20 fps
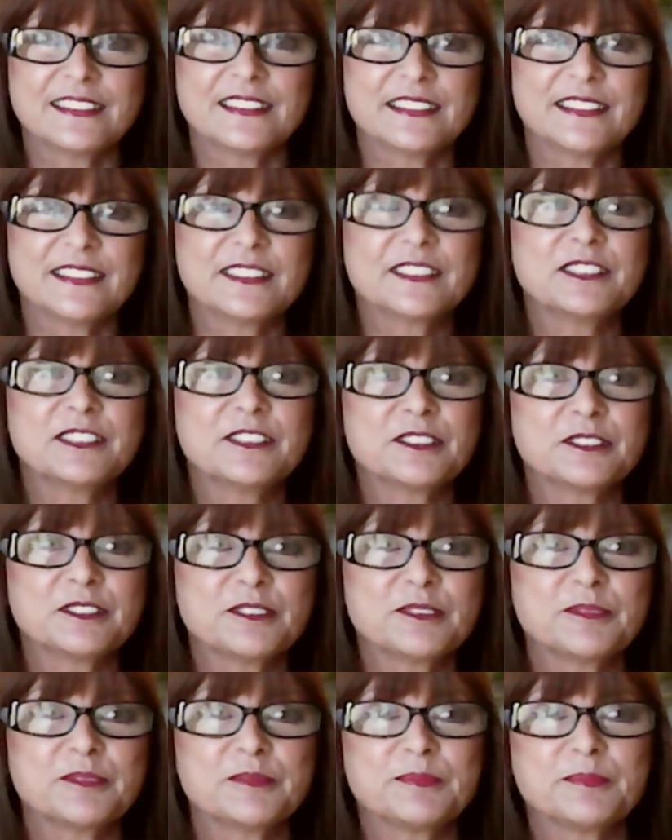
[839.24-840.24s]

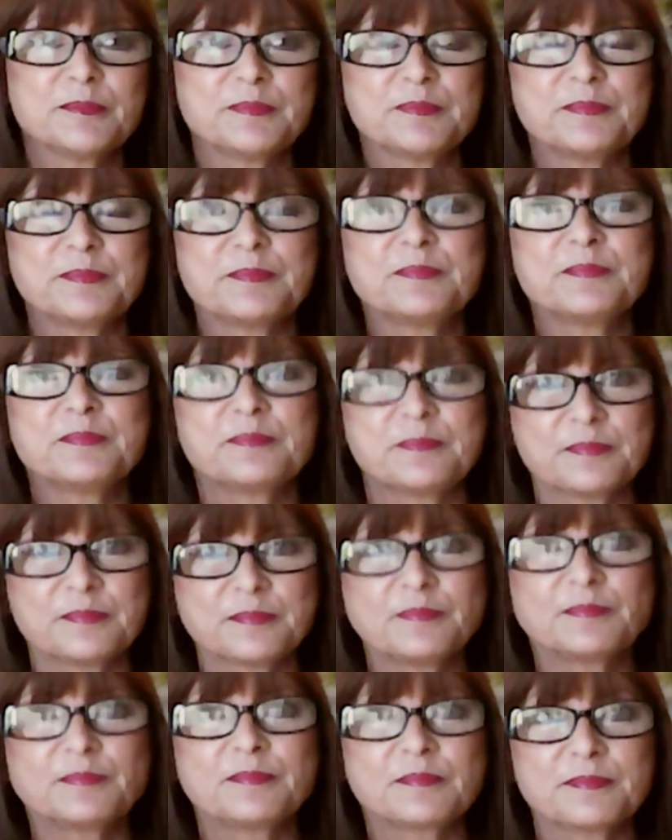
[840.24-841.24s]

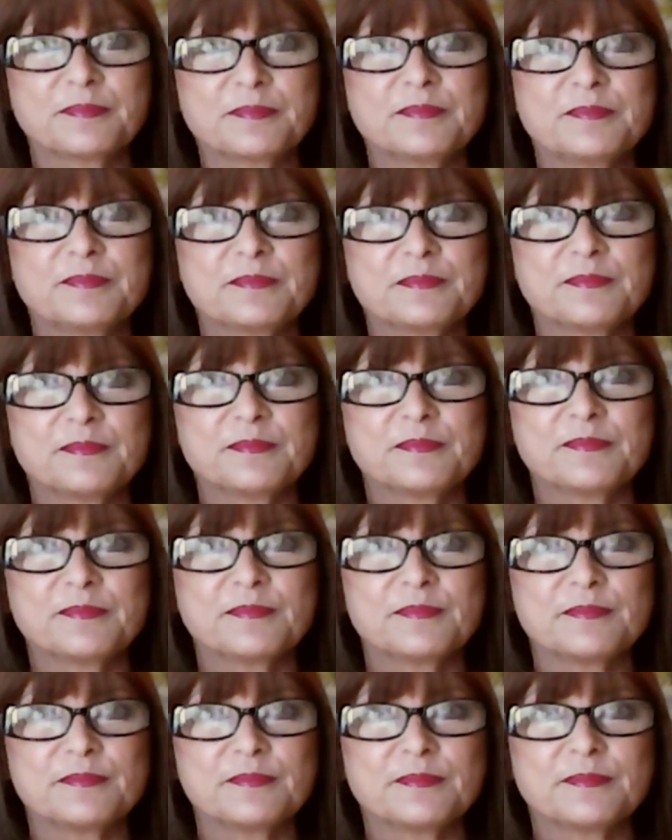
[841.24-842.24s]

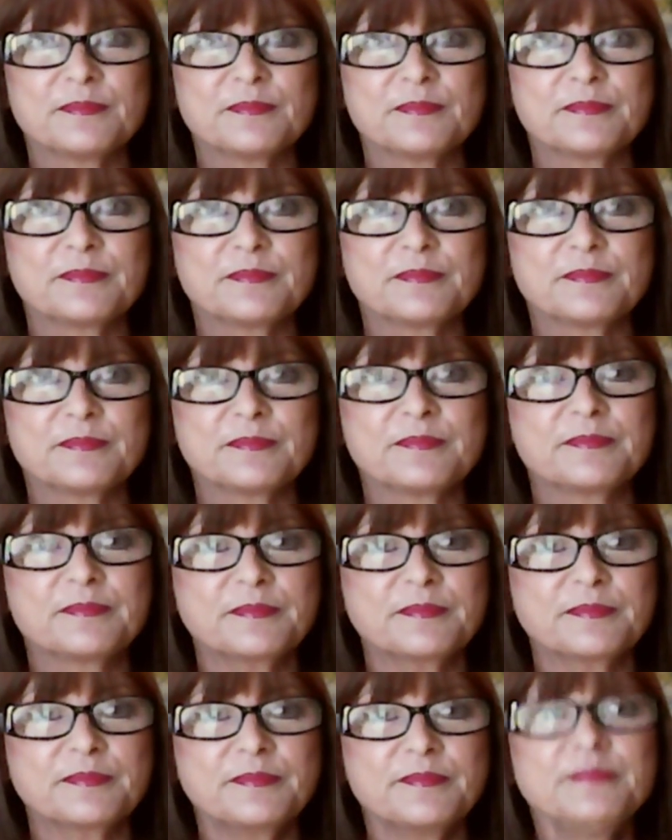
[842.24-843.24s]

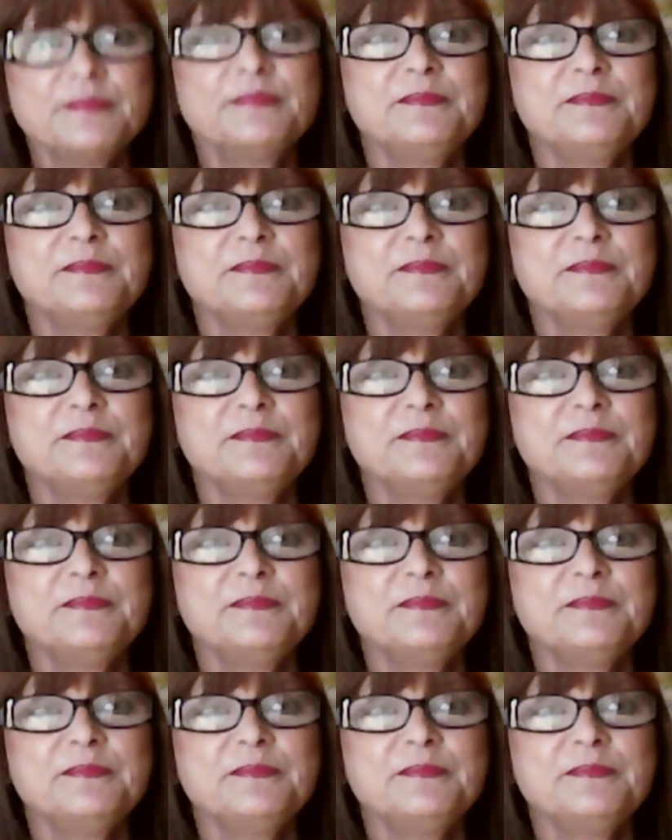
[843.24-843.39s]
[no speech]